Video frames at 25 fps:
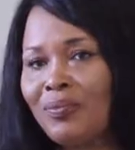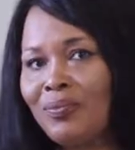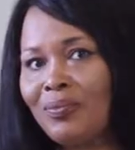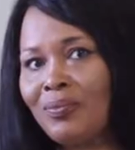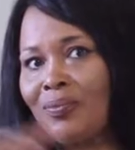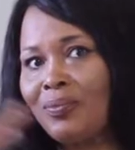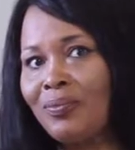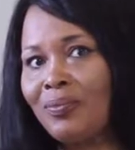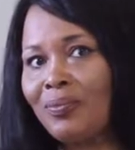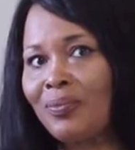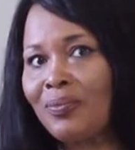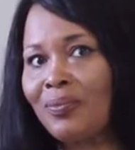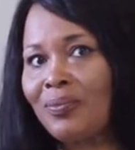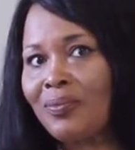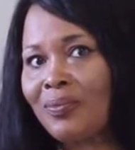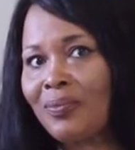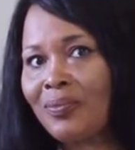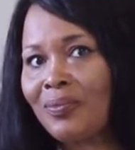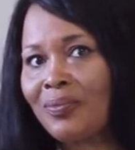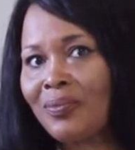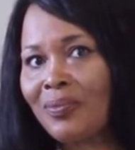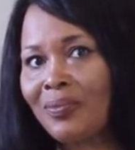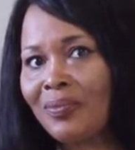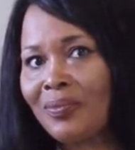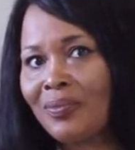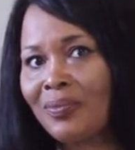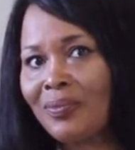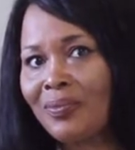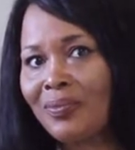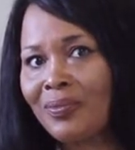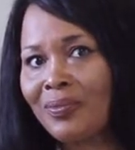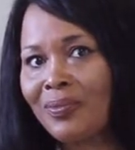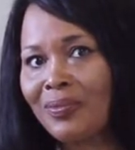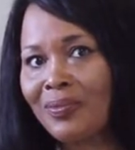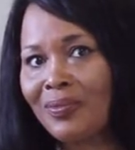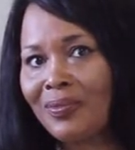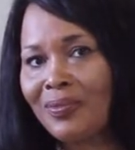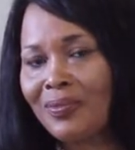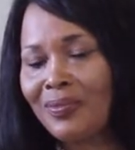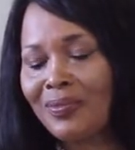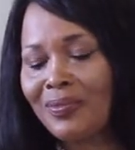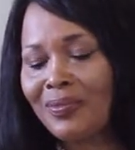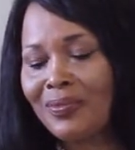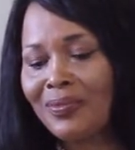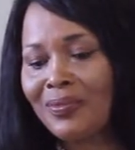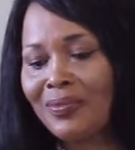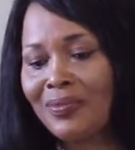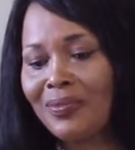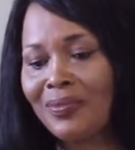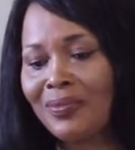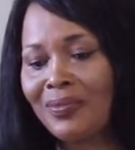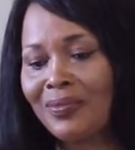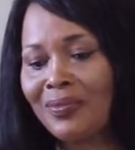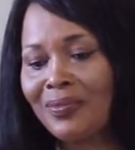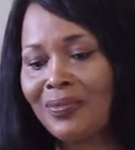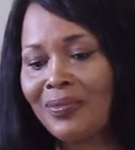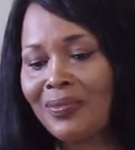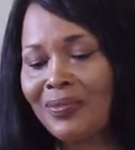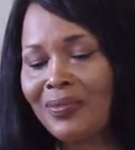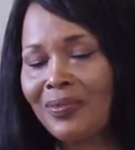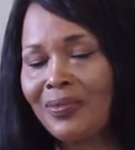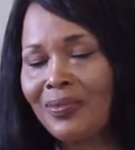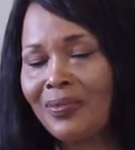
[no speech]